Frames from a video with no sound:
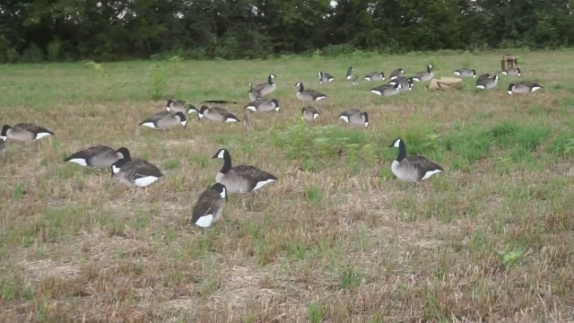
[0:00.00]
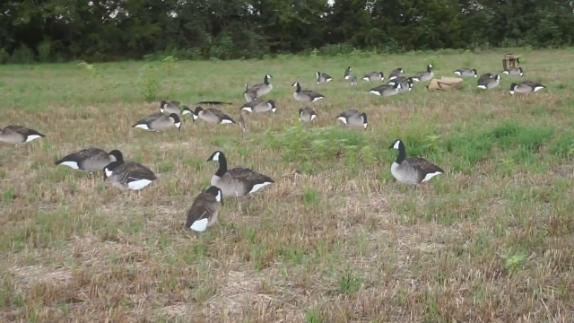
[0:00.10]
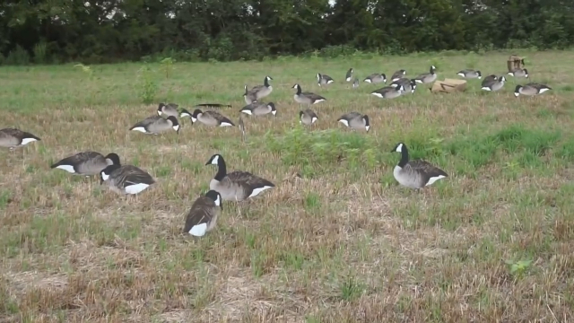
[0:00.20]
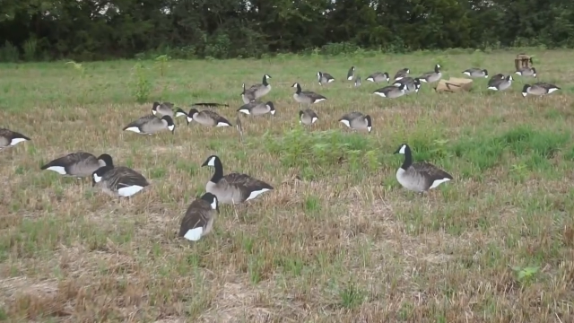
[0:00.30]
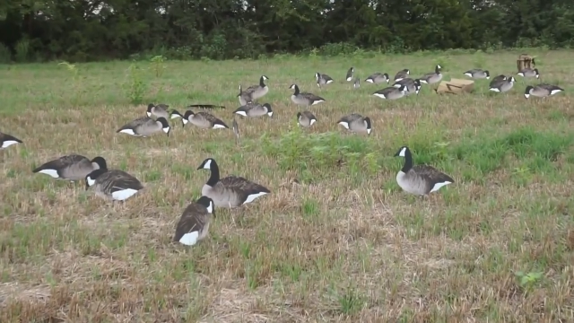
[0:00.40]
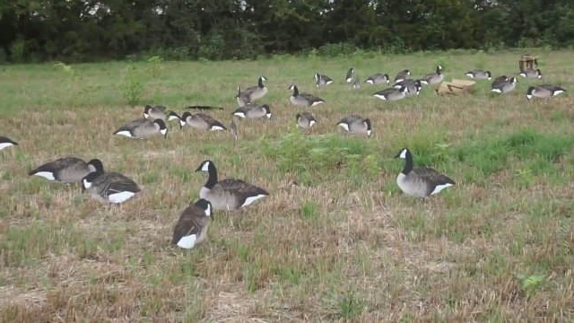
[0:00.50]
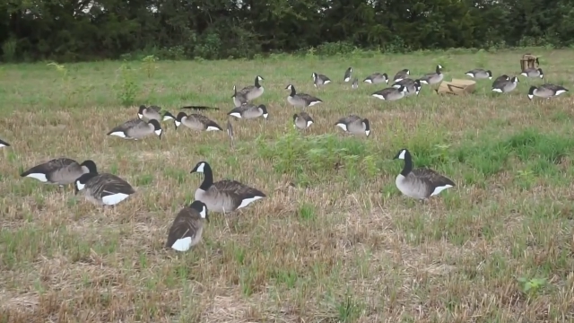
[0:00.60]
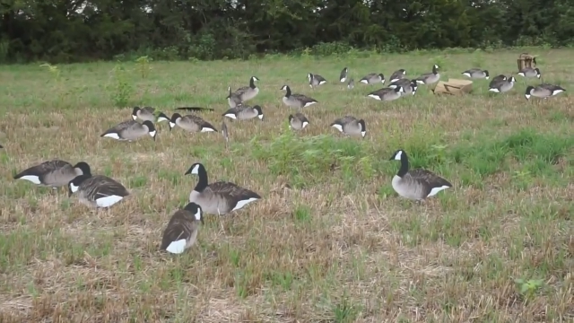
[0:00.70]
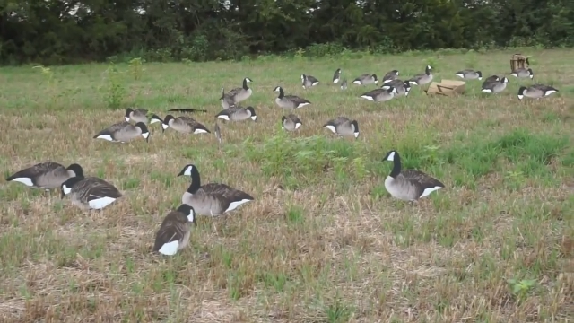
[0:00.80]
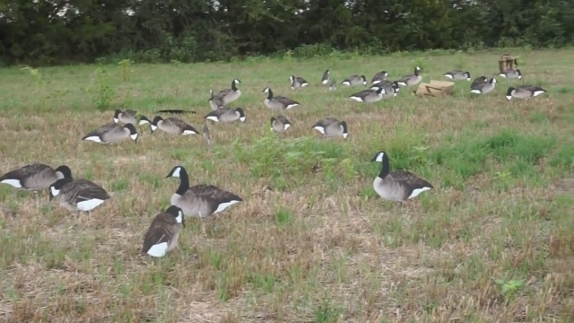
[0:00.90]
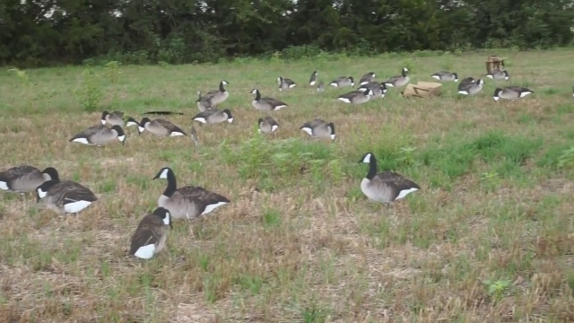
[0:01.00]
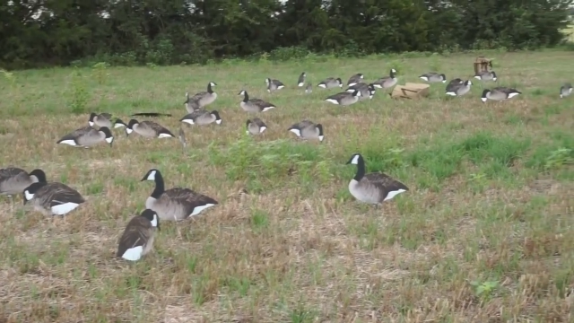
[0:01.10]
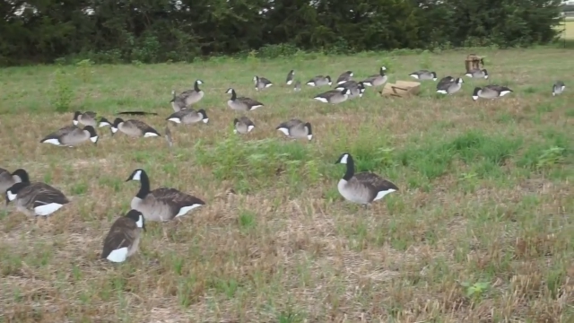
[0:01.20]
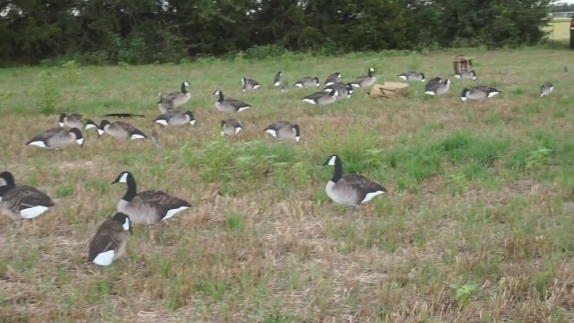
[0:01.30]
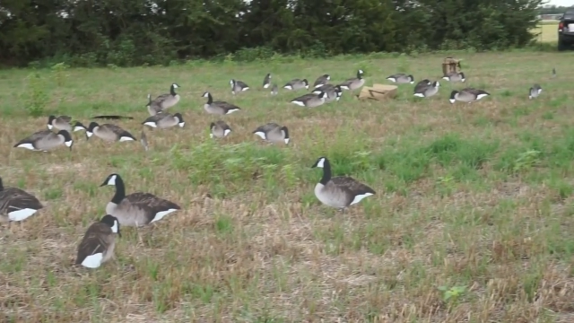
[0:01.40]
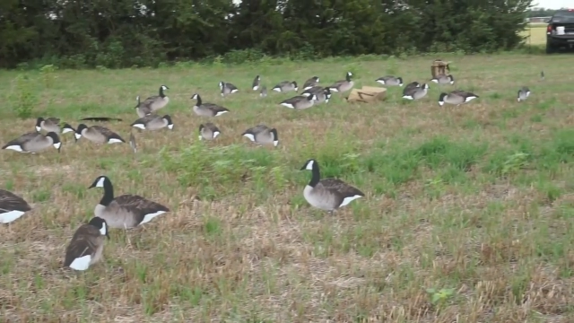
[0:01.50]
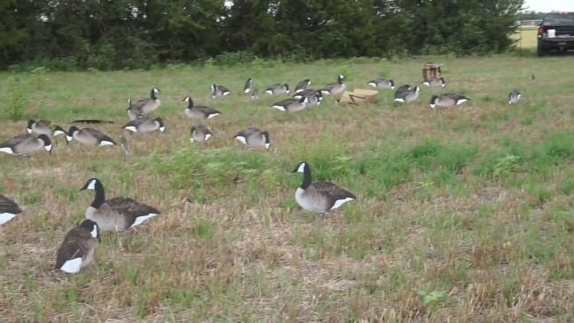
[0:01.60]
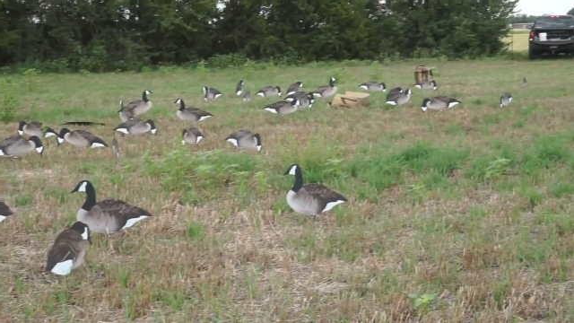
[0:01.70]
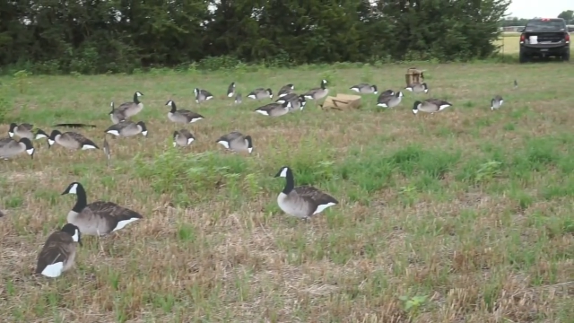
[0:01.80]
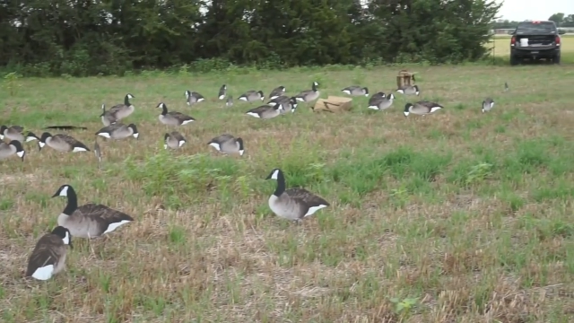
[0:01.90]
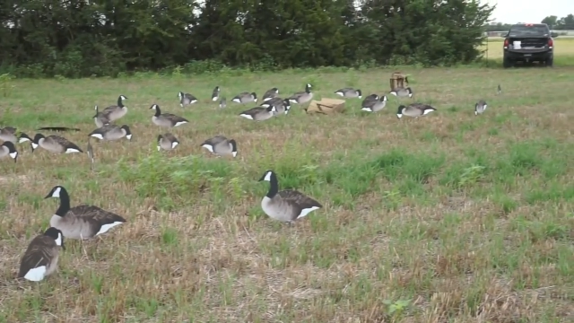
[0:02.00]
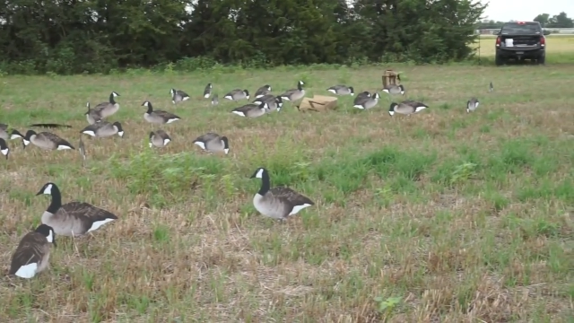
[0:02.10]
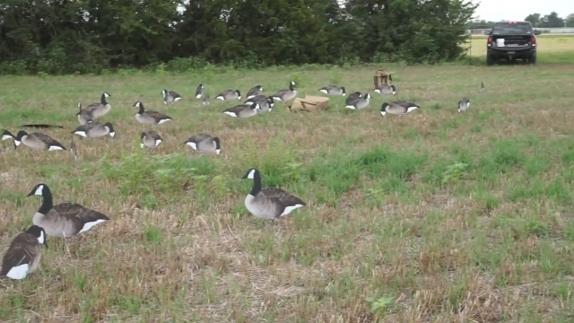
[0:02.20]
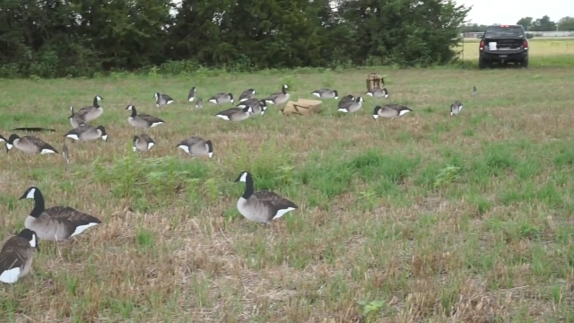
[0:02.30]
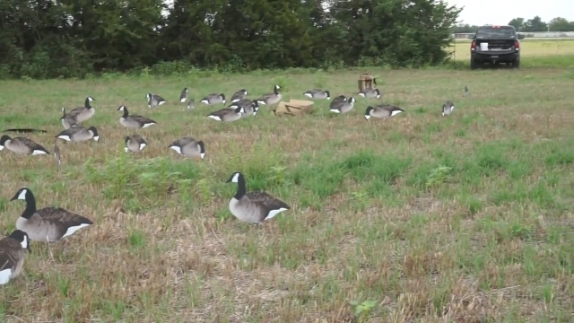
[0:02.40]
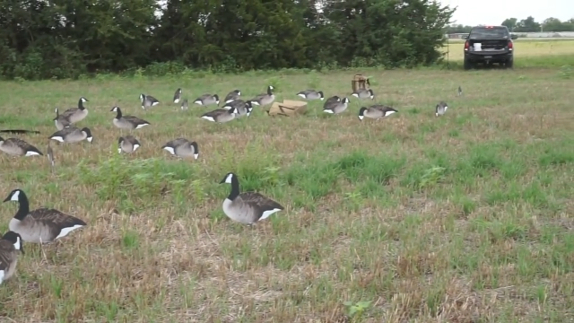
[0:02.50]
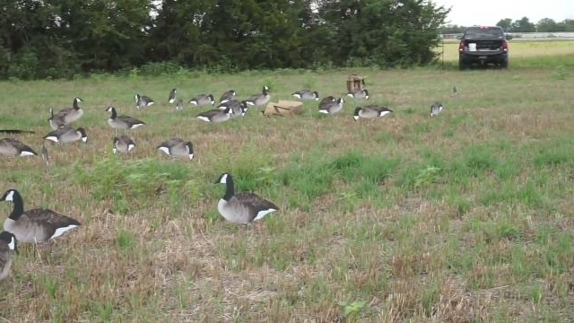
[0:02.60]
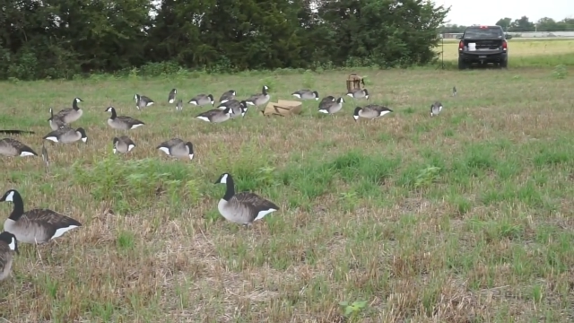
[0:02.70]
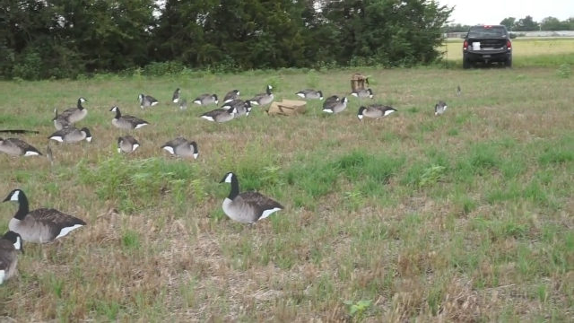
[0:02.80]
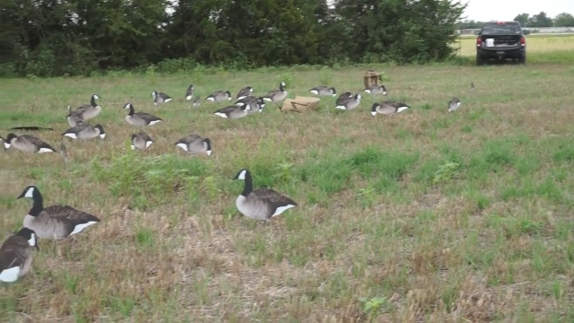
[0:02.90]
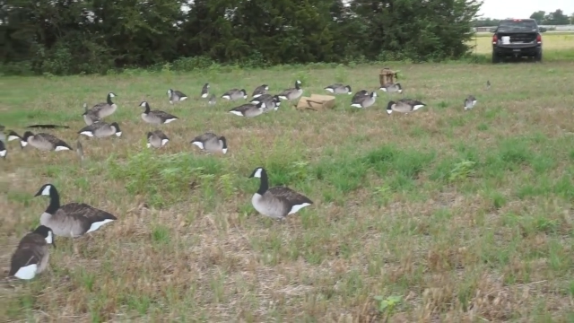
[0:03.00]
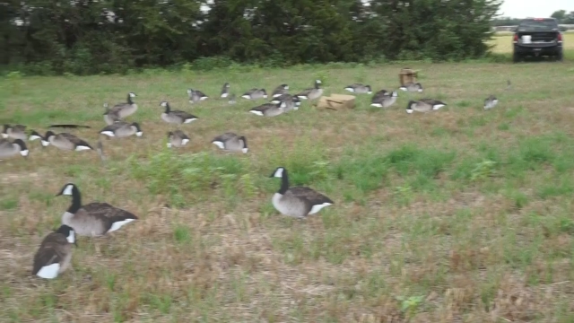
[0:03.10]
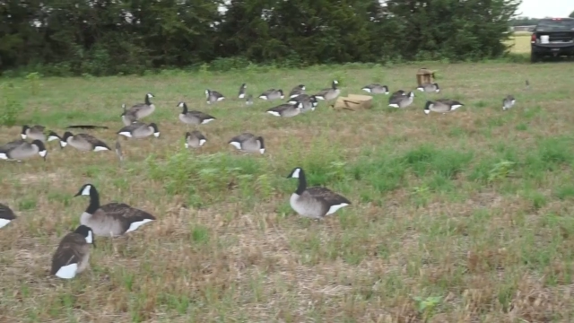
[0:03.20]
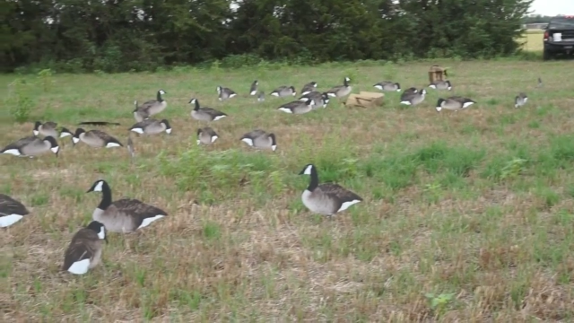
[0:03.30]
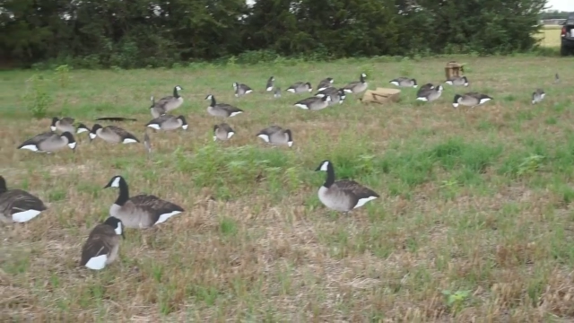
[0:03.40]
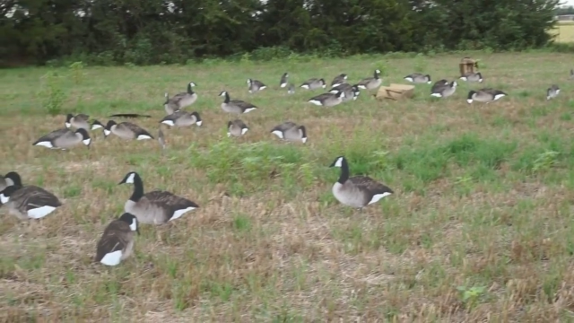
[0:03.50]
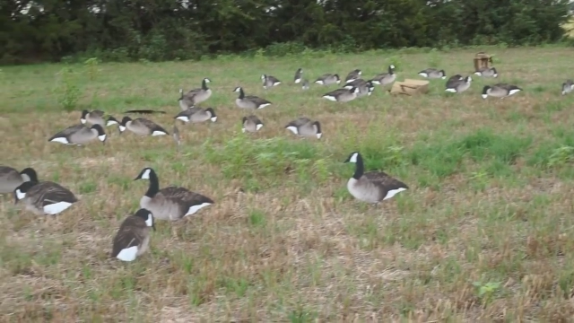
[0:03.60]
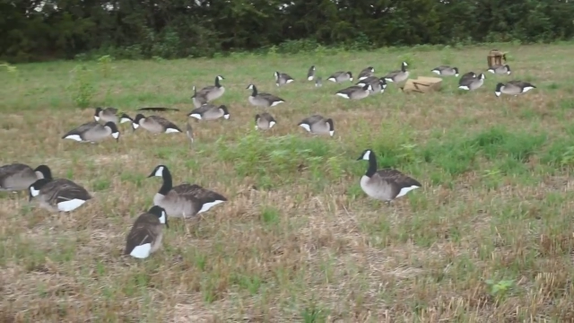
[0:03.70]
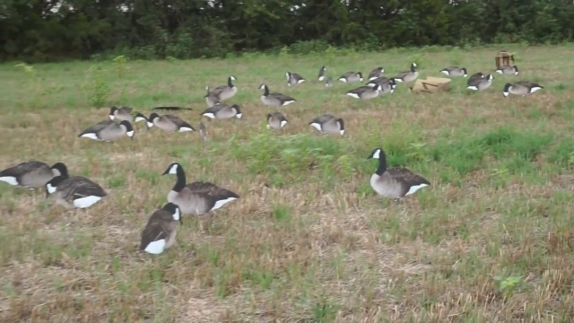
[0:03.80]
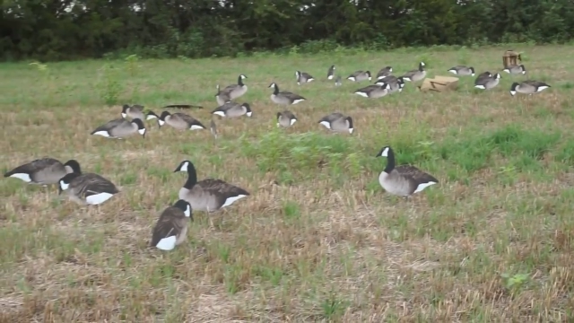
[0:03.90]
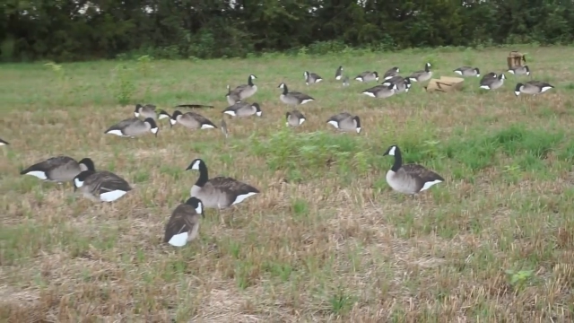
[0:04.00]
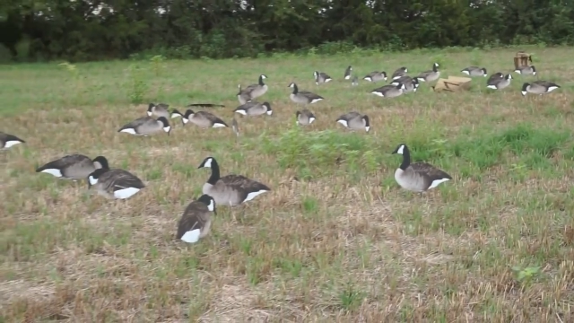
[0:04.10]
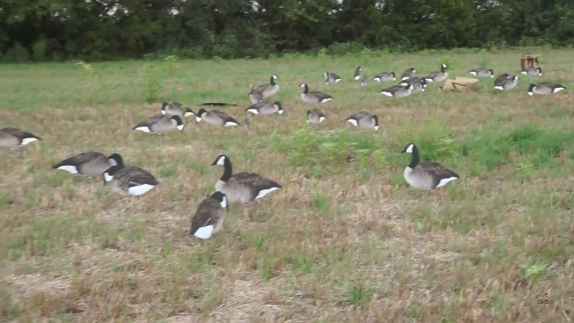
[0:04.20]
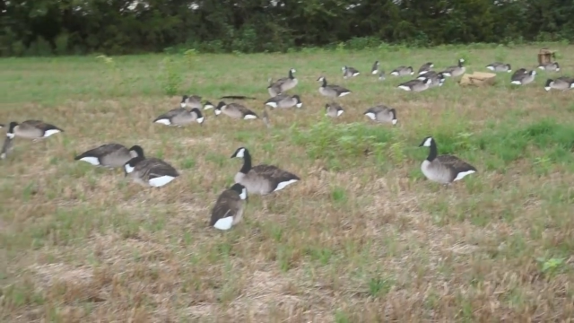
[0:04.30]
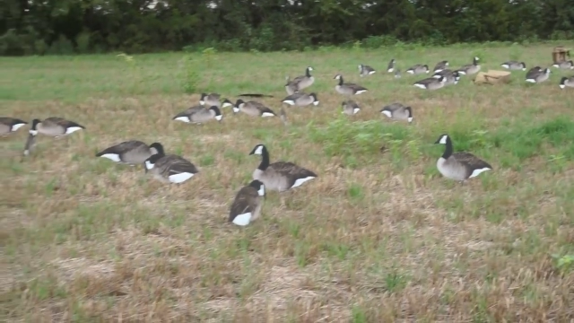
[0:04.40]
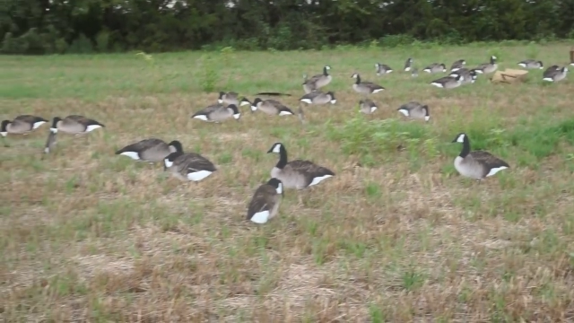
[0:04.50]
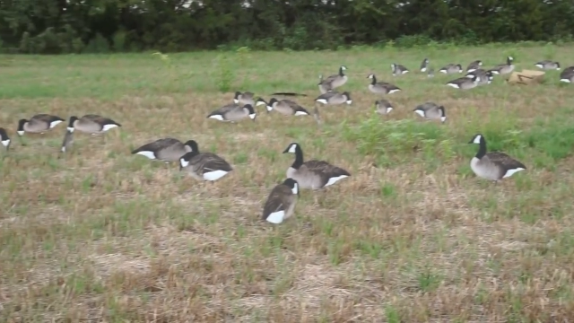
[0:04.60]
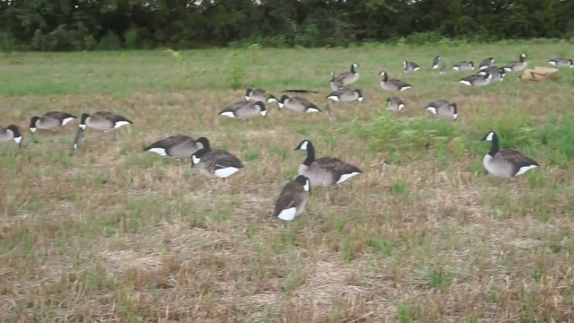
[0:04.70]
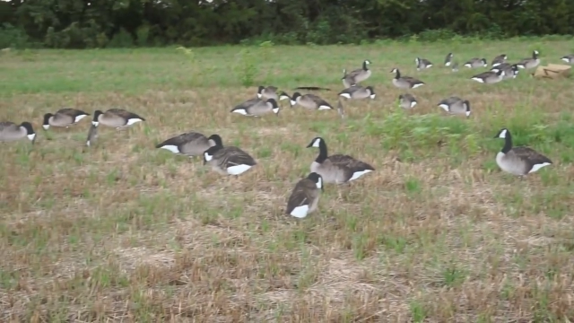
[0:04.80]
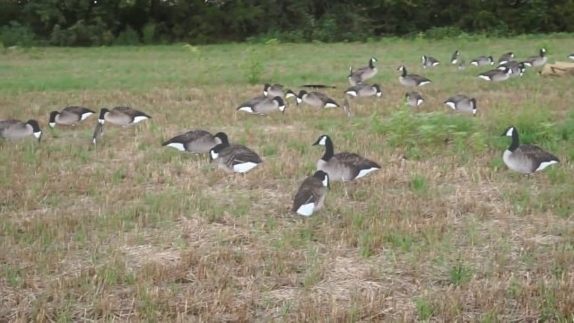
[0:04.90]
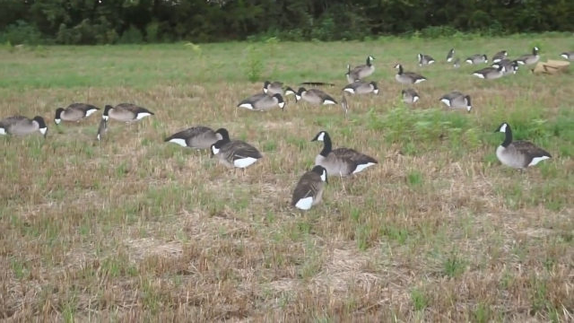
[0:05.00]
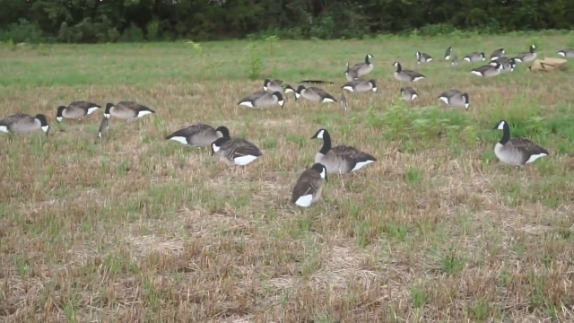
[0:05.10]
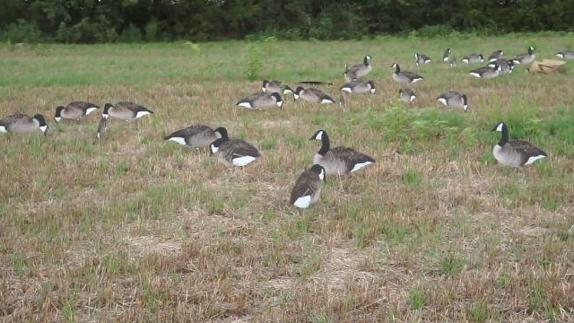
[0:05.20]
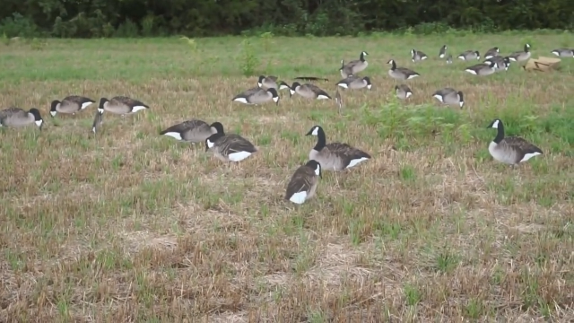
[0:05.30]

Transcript: (no speaker visible)